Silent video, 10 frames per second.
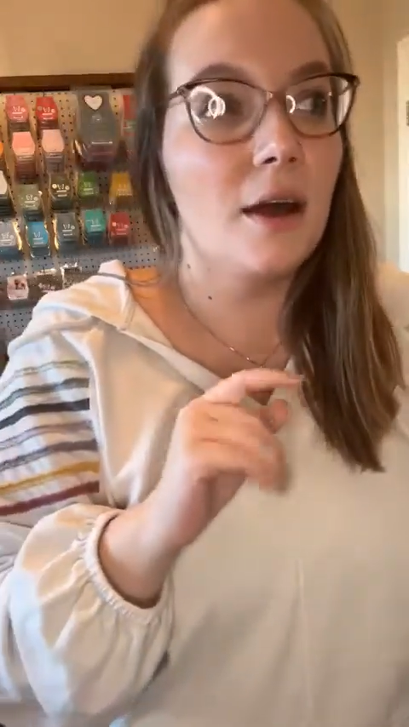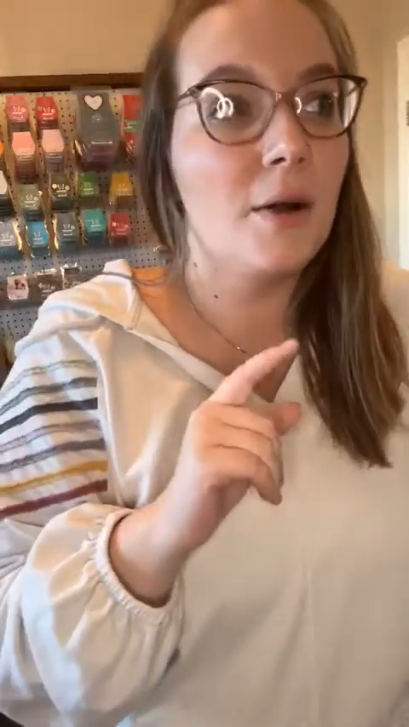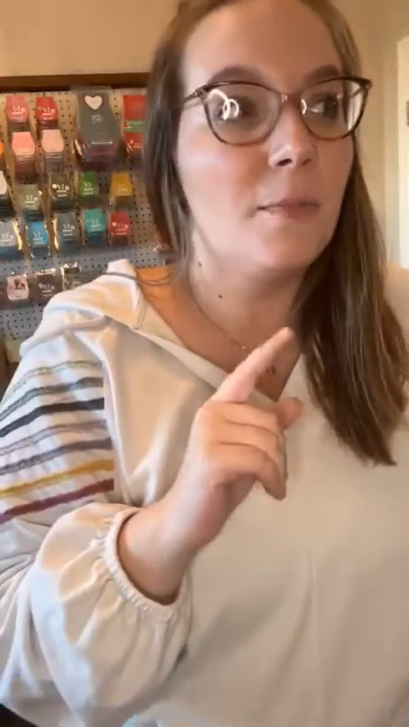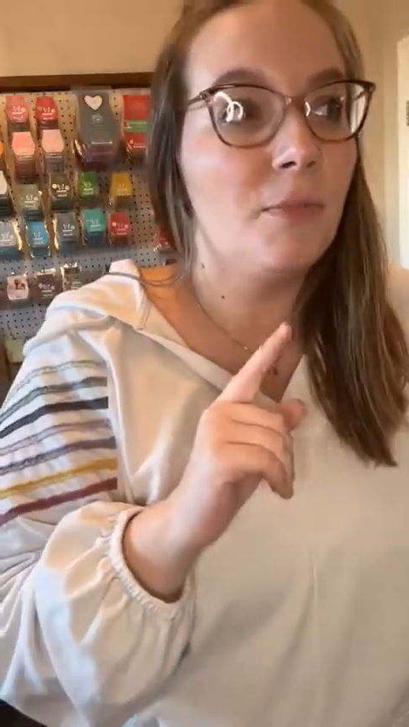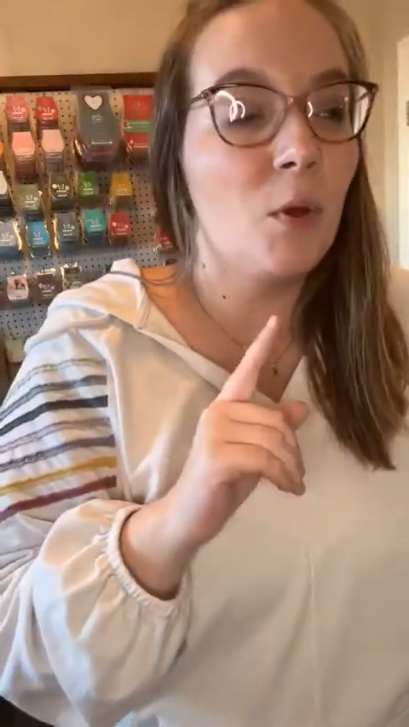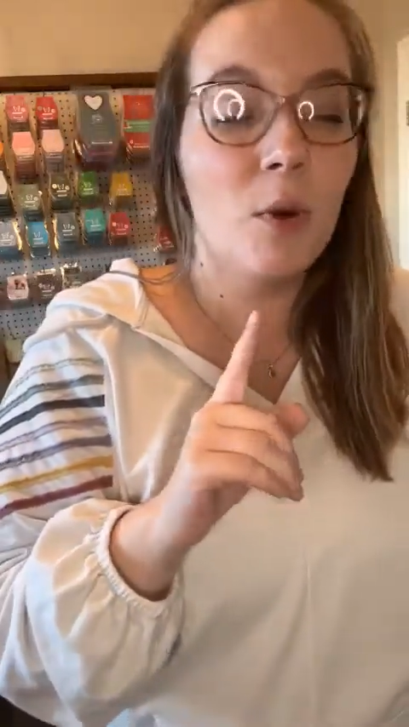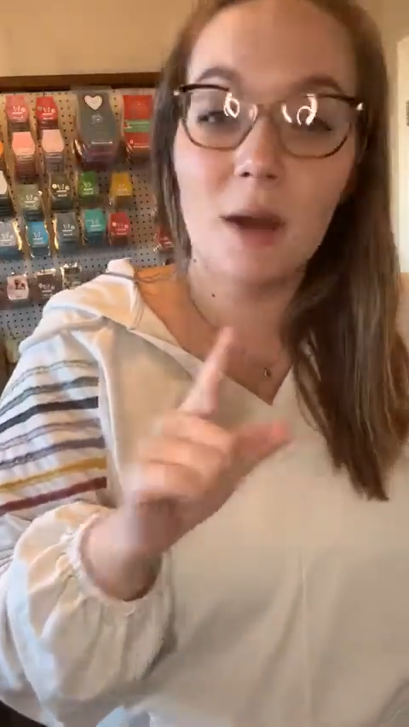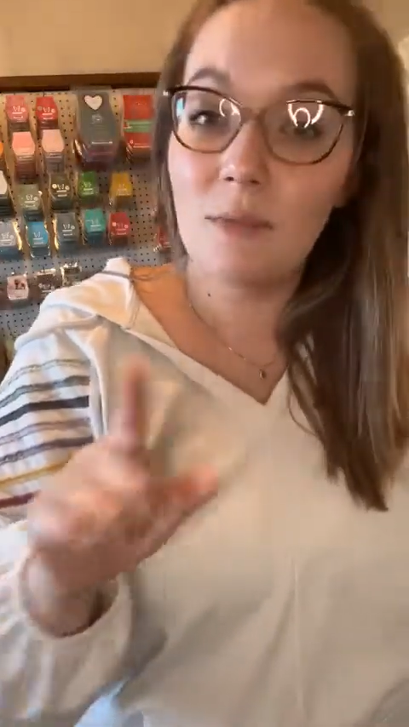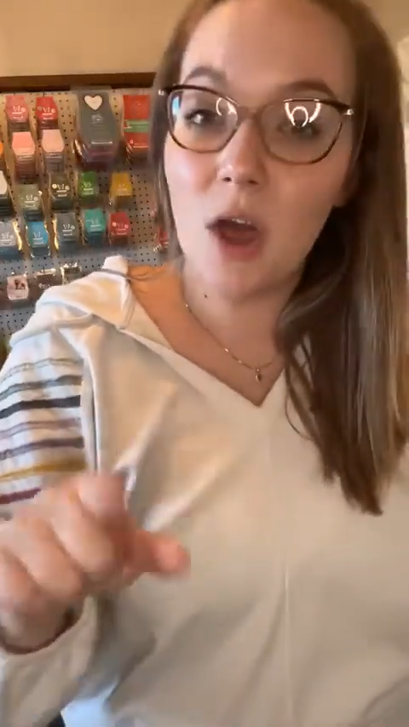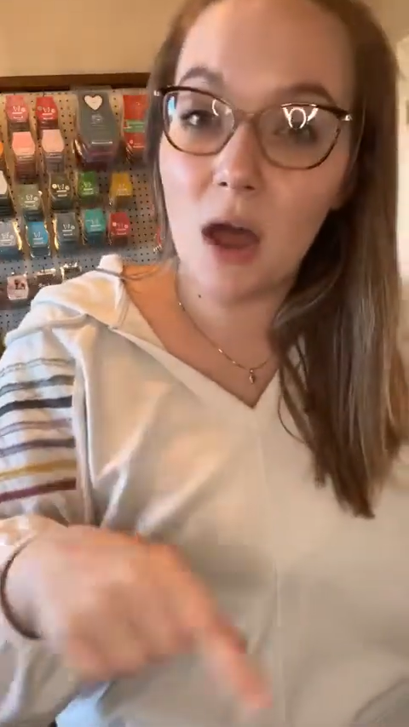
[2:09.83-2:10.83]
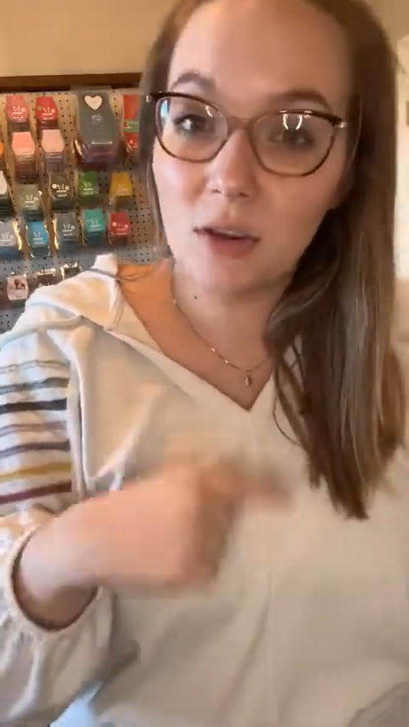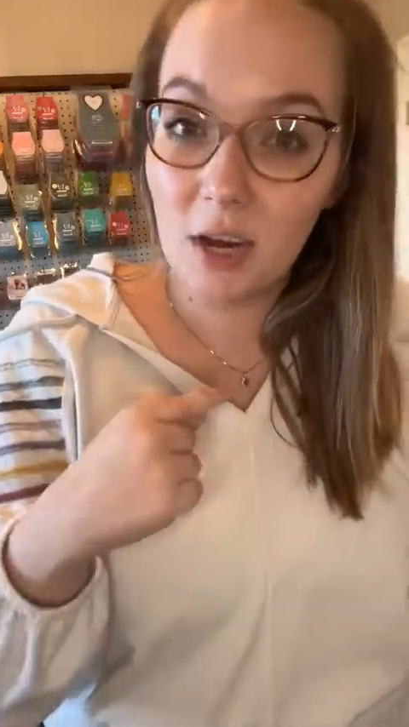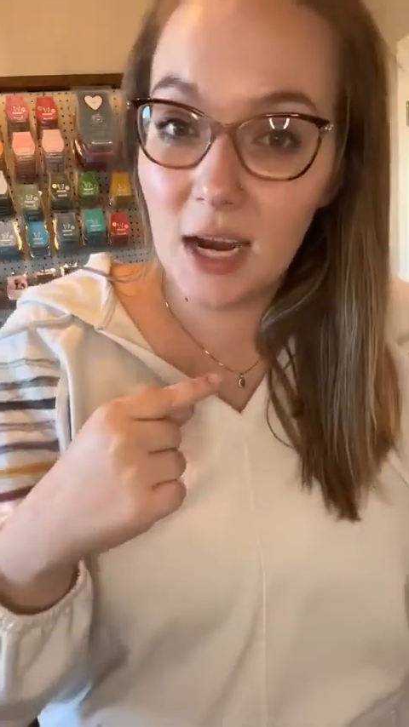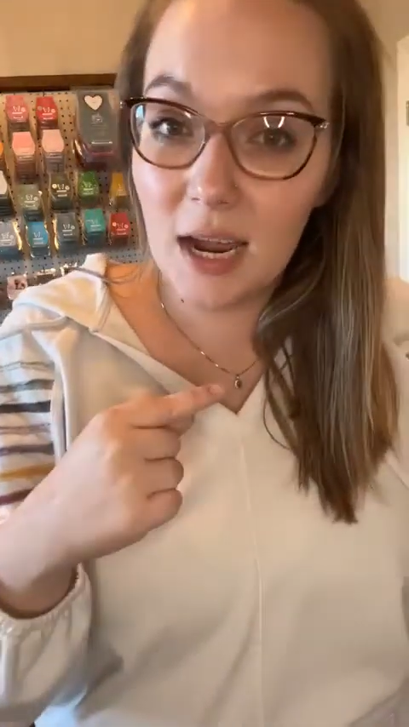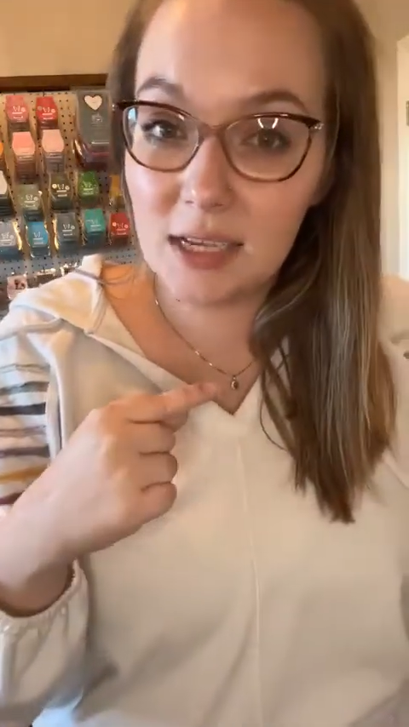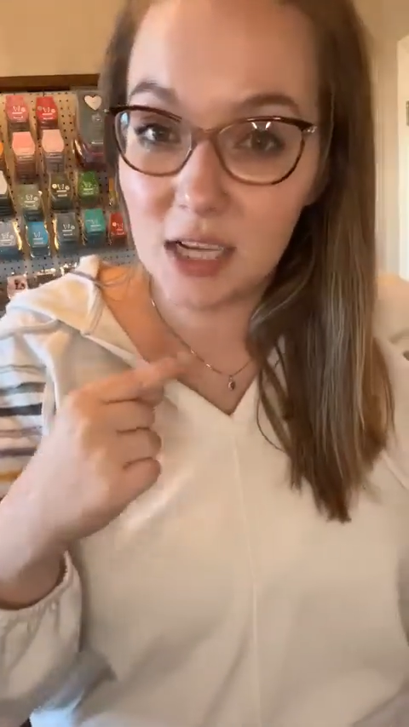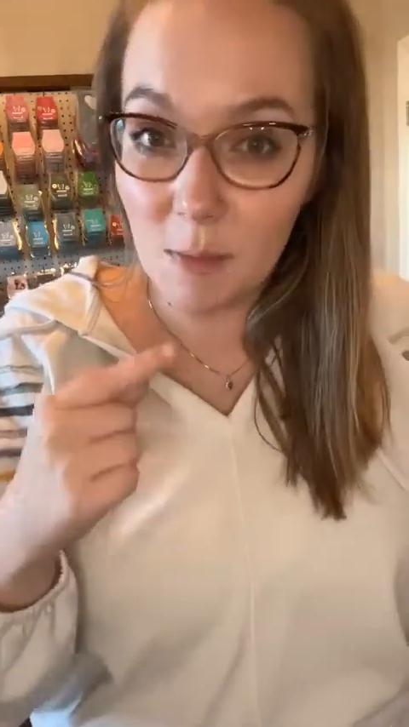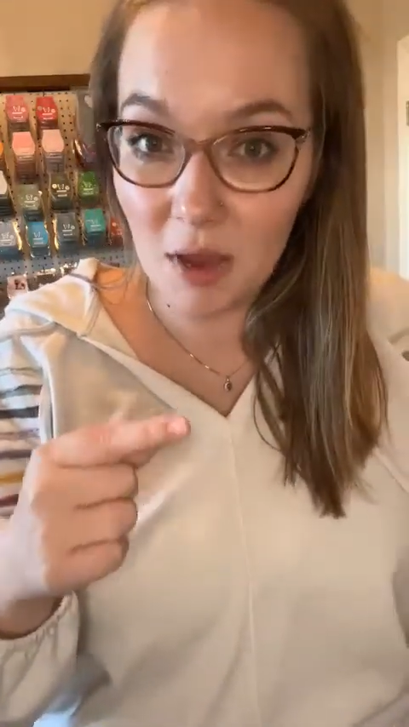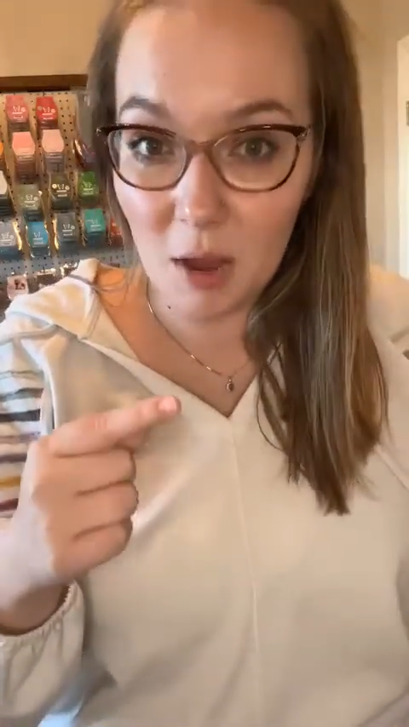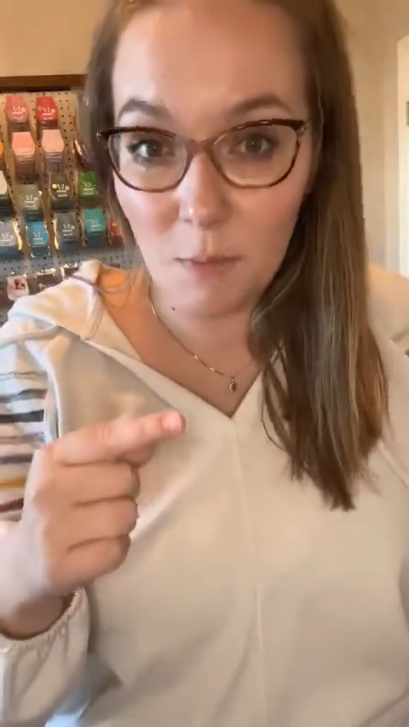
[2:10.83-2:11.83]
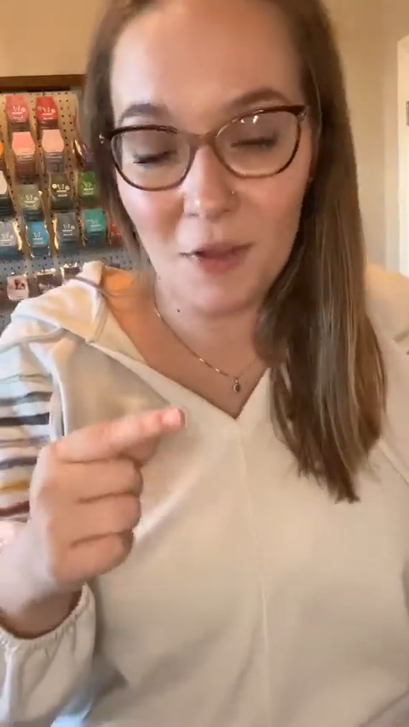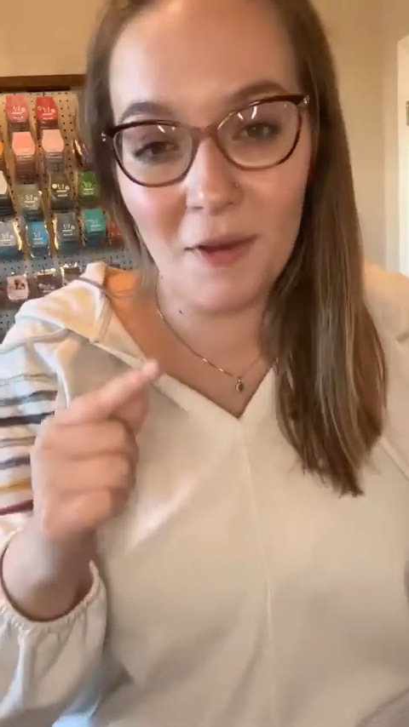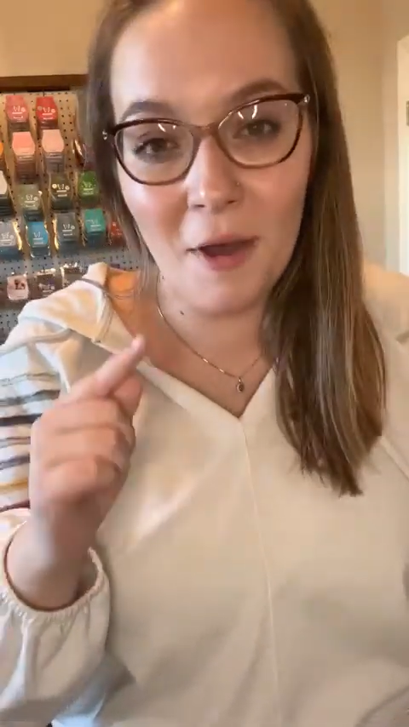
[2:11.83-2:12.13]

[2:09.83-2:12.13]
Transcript: Um, what I'm not great at is coming up with